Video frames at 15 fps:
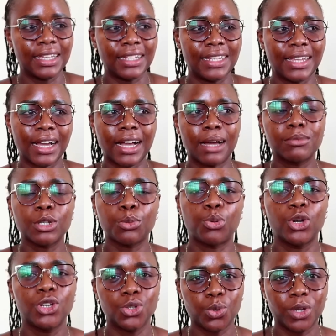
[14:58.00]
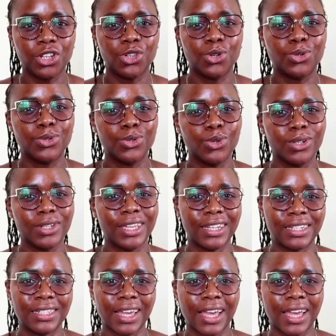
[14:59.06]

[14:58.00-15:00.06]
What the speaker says: There comes a point when you get